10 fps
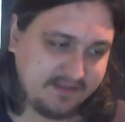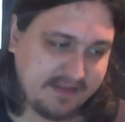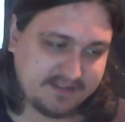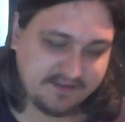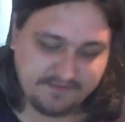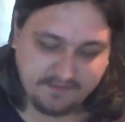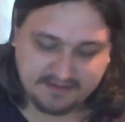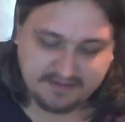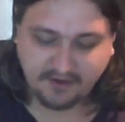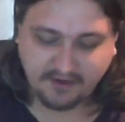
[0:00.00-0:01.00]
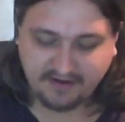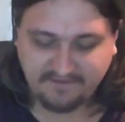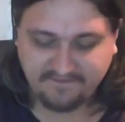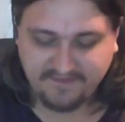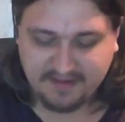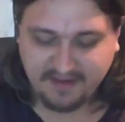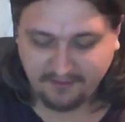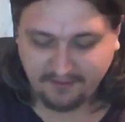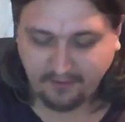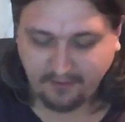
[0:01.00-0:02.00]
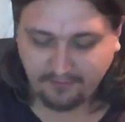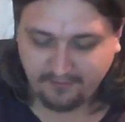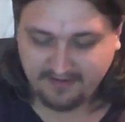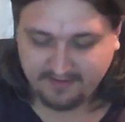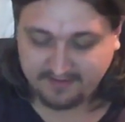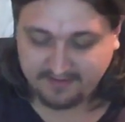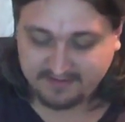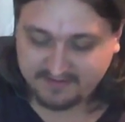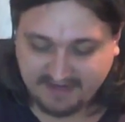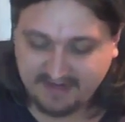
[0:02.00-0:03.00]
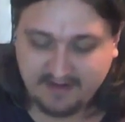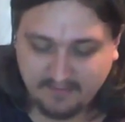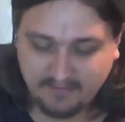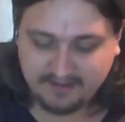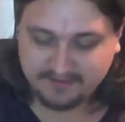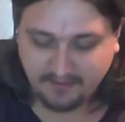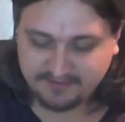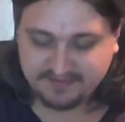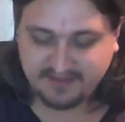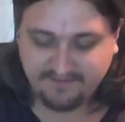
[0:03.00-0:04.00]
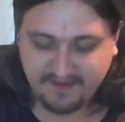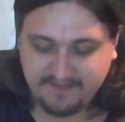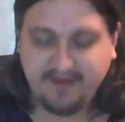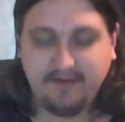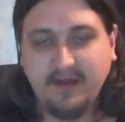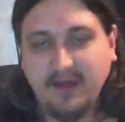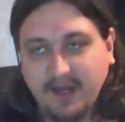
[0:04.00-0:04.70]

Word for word: That's a mm. historically female role, and to this day is mostly female.